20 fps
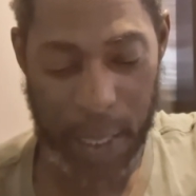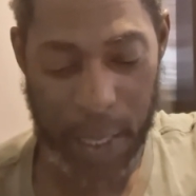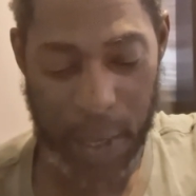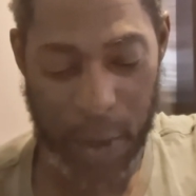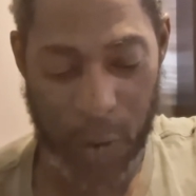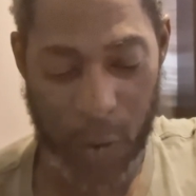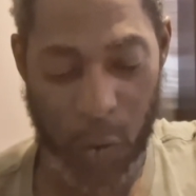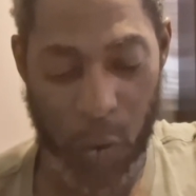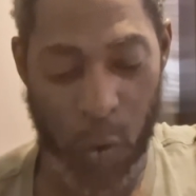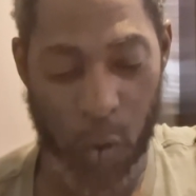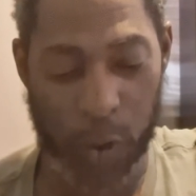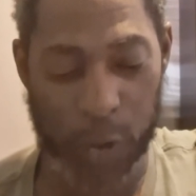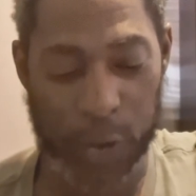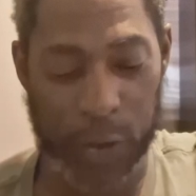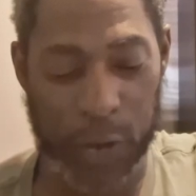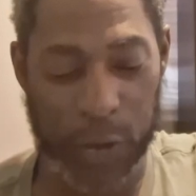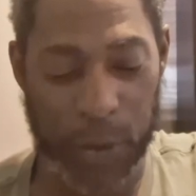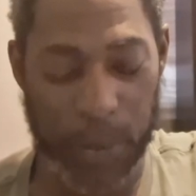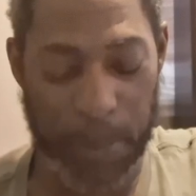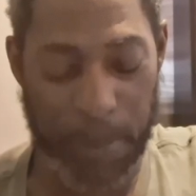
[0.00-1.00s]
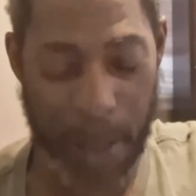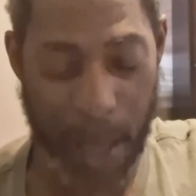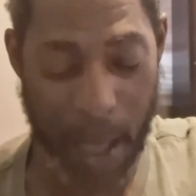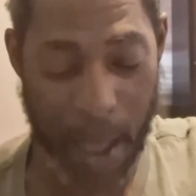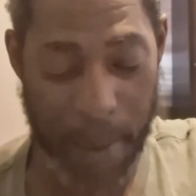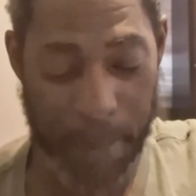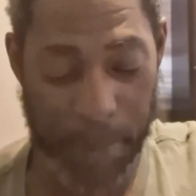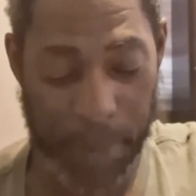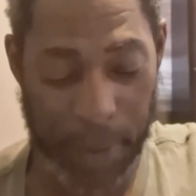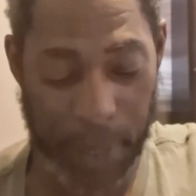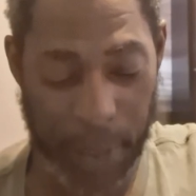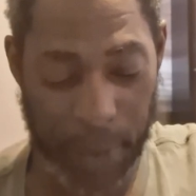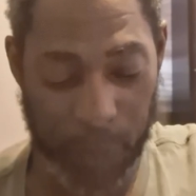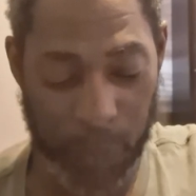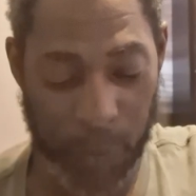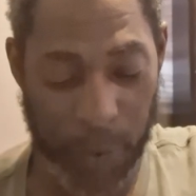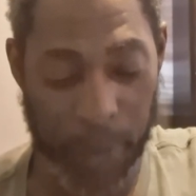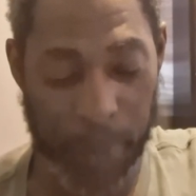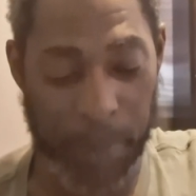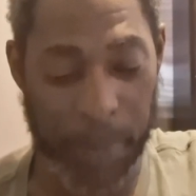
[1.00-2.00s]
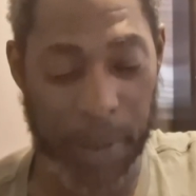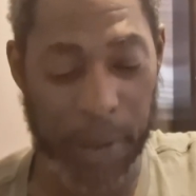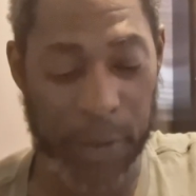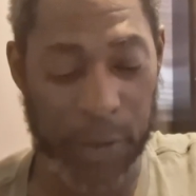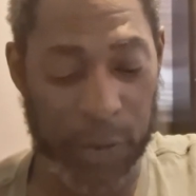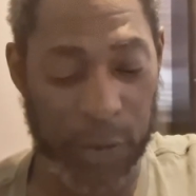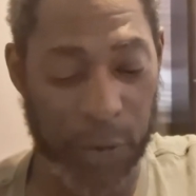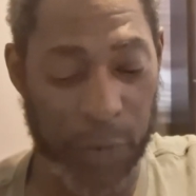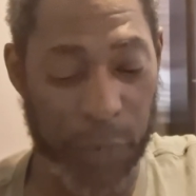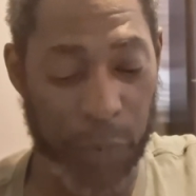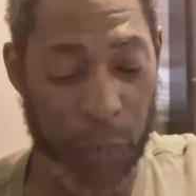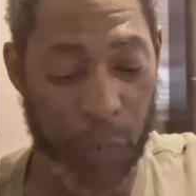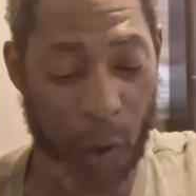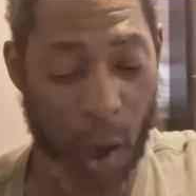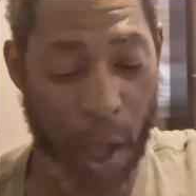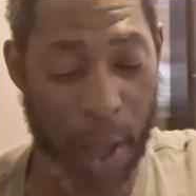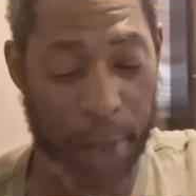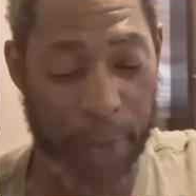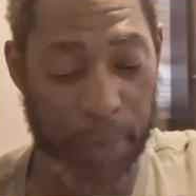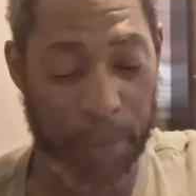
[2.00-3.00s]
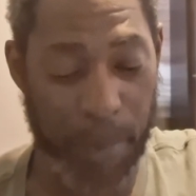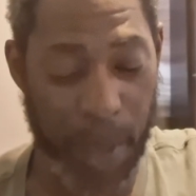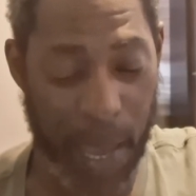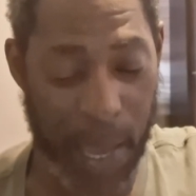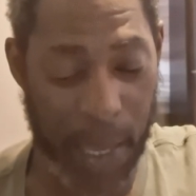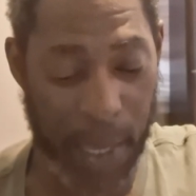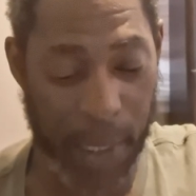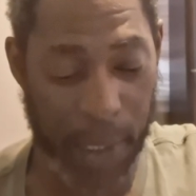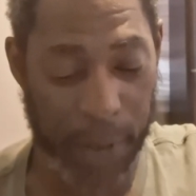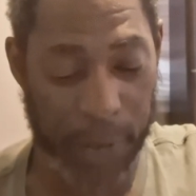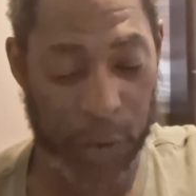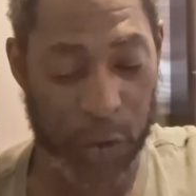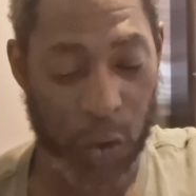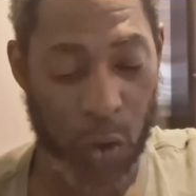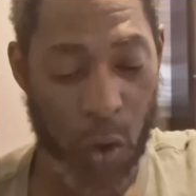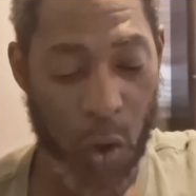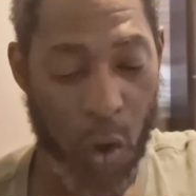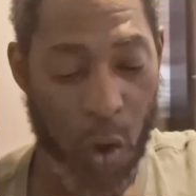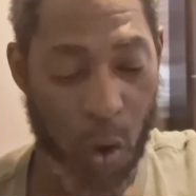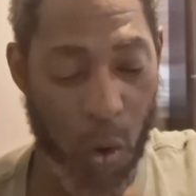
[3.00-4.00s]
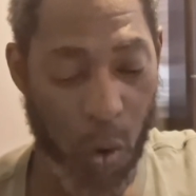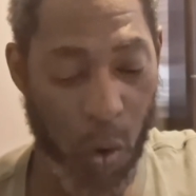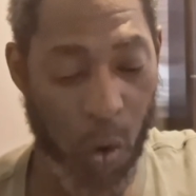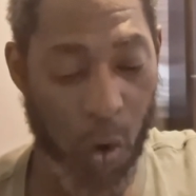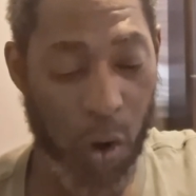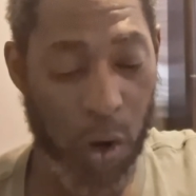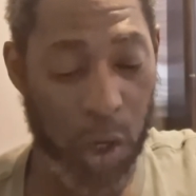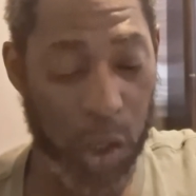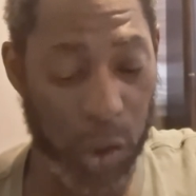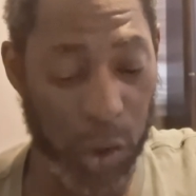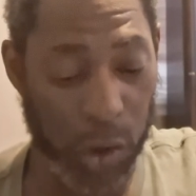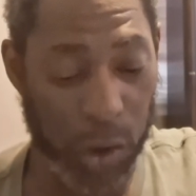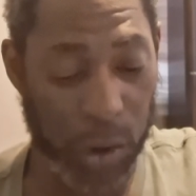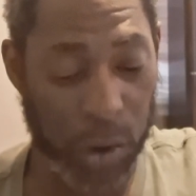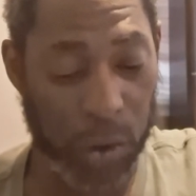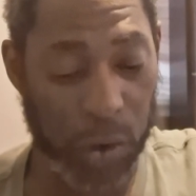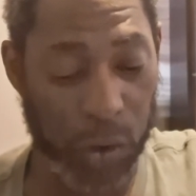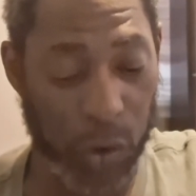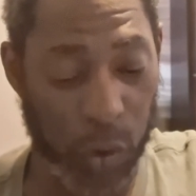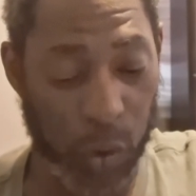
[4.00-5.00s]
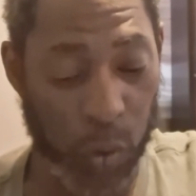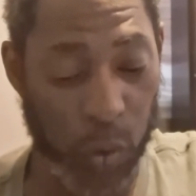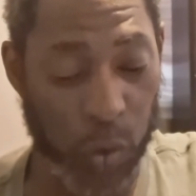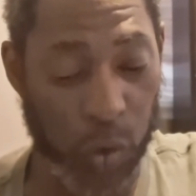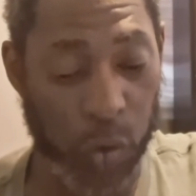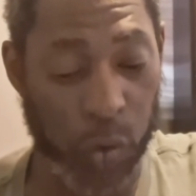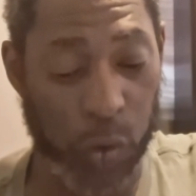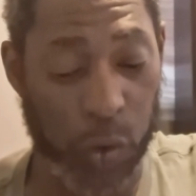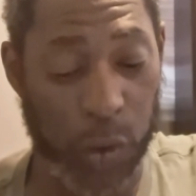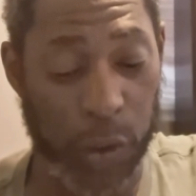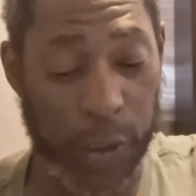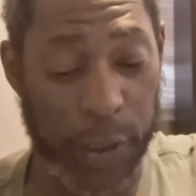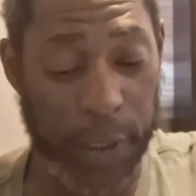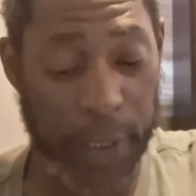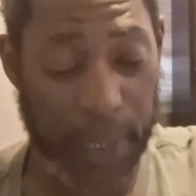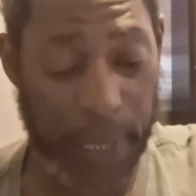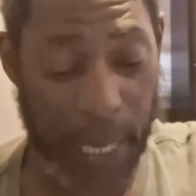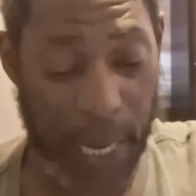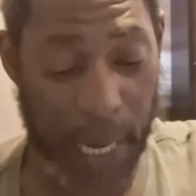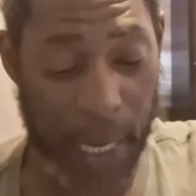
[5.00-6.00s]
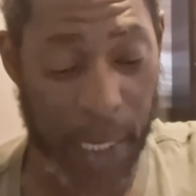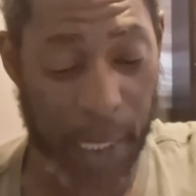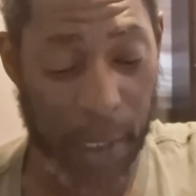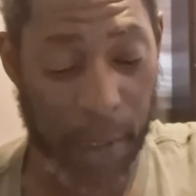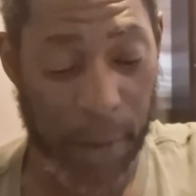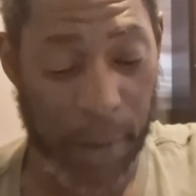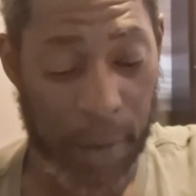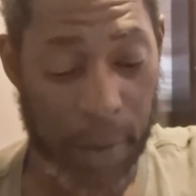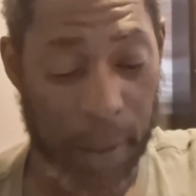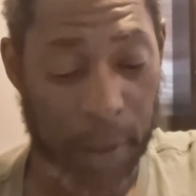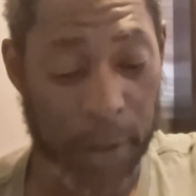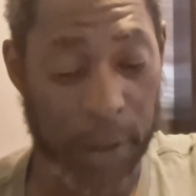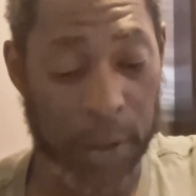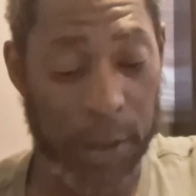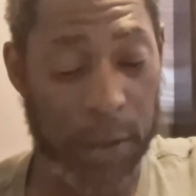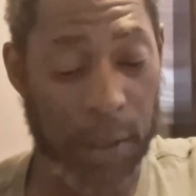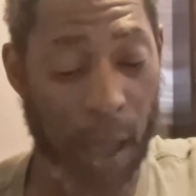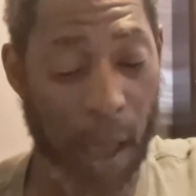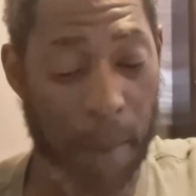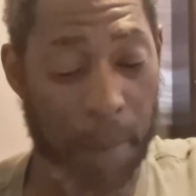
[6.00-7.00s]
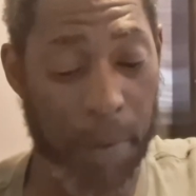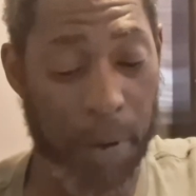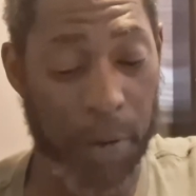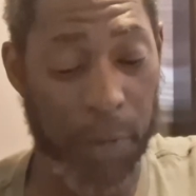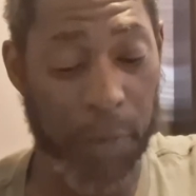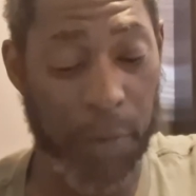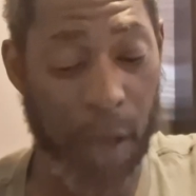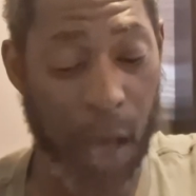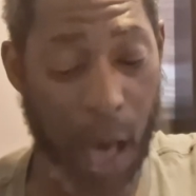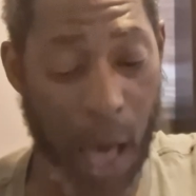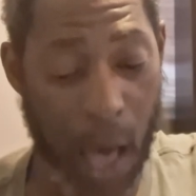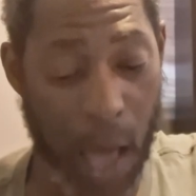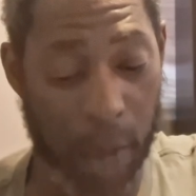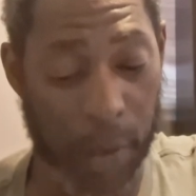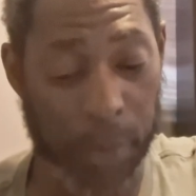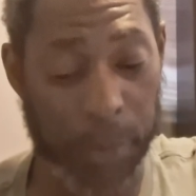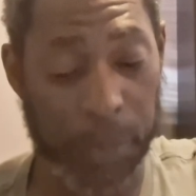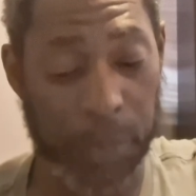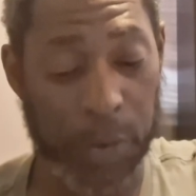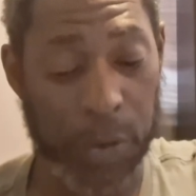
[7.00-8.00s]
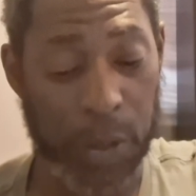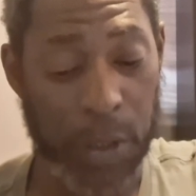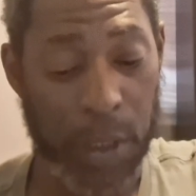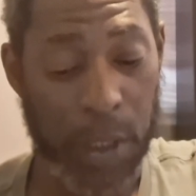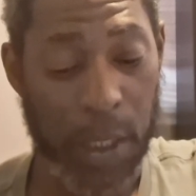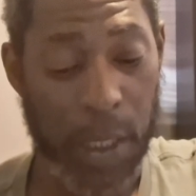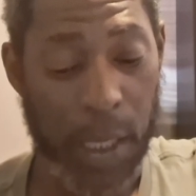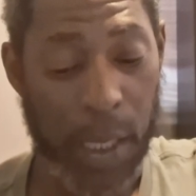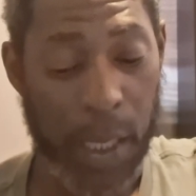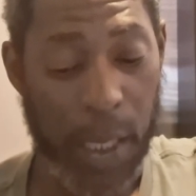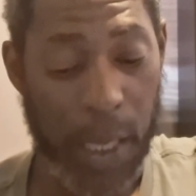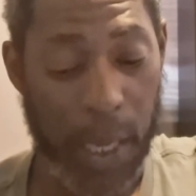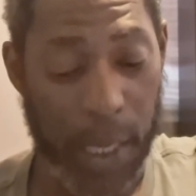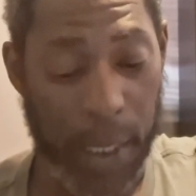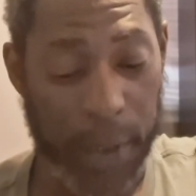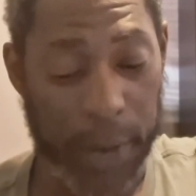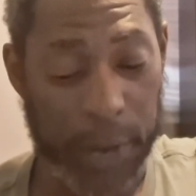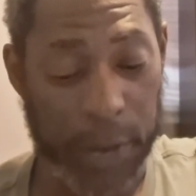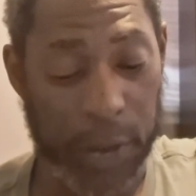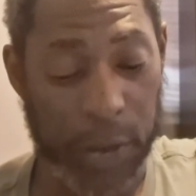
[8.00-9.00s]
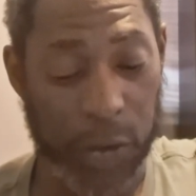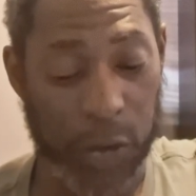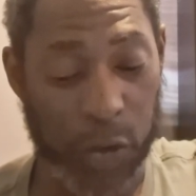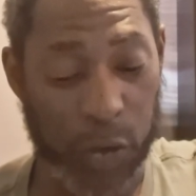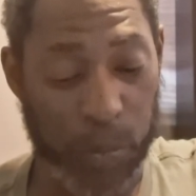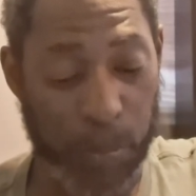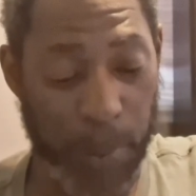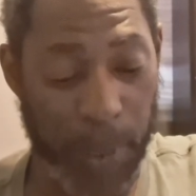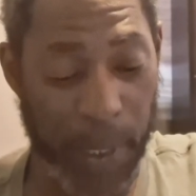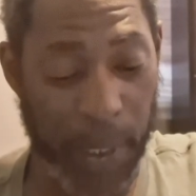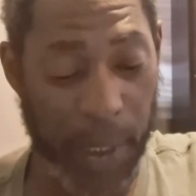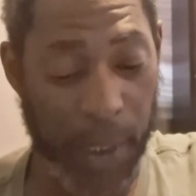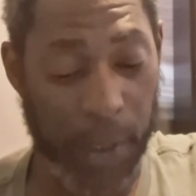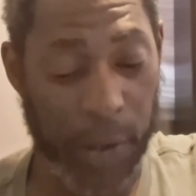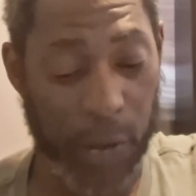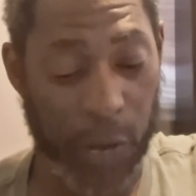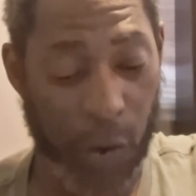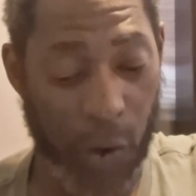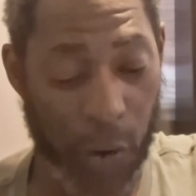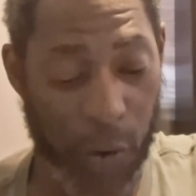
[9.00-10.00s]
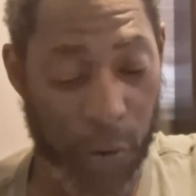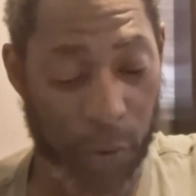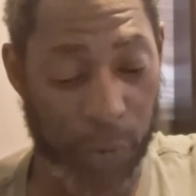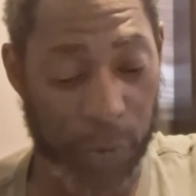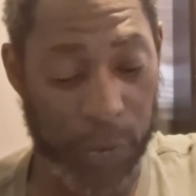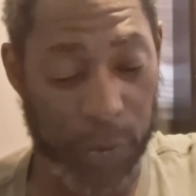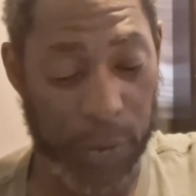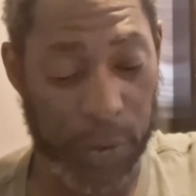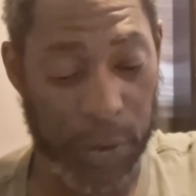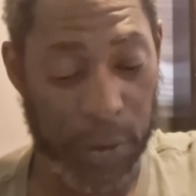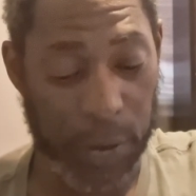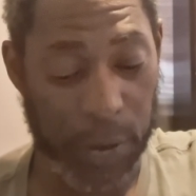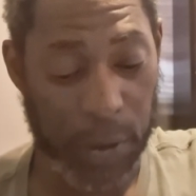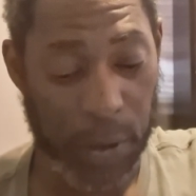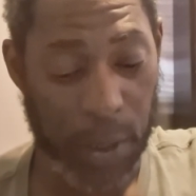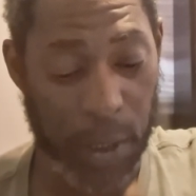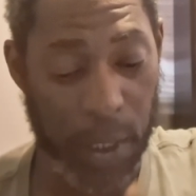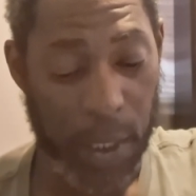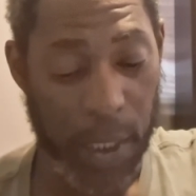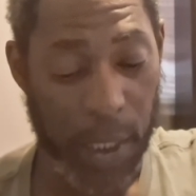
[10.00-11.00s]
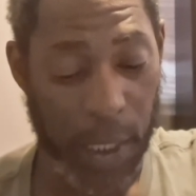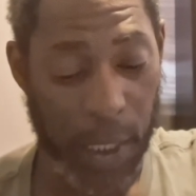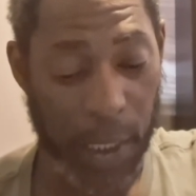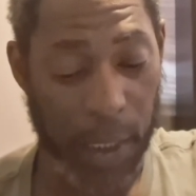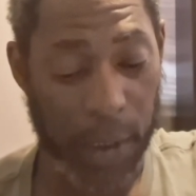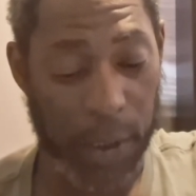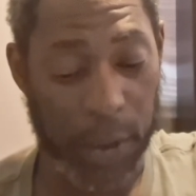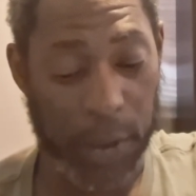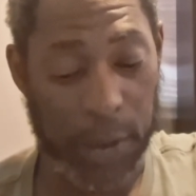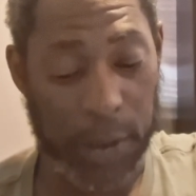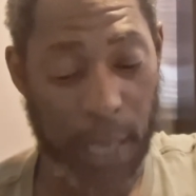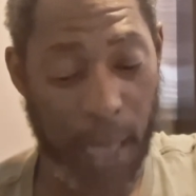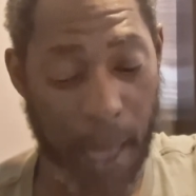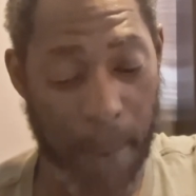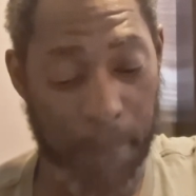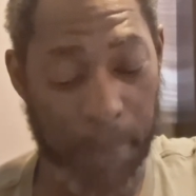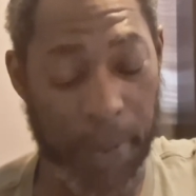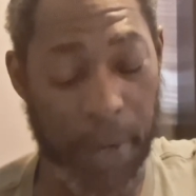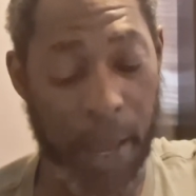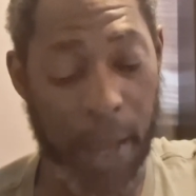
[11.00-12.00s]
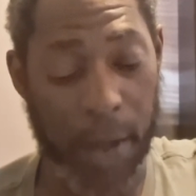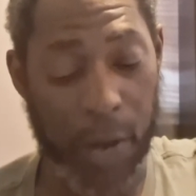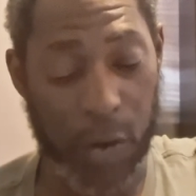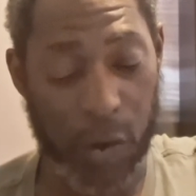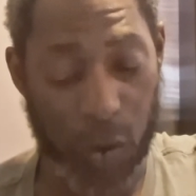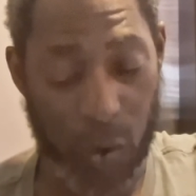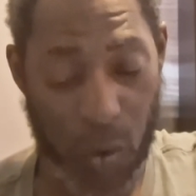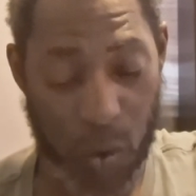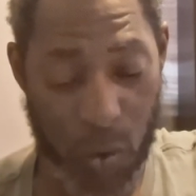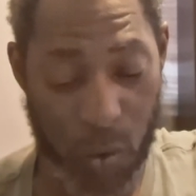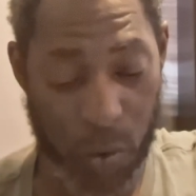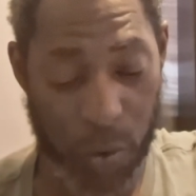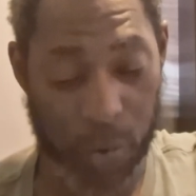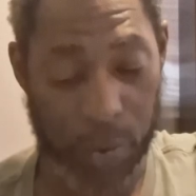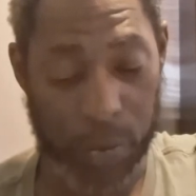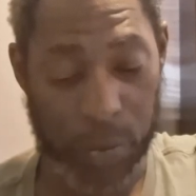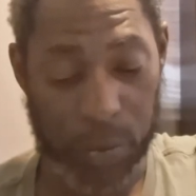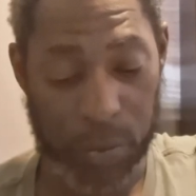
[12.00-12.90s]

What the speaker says: according to the Bible, that's what it means. Silver rods, bands, or hooks used to connect the top of columns and suspend curtain in the tabernacle court.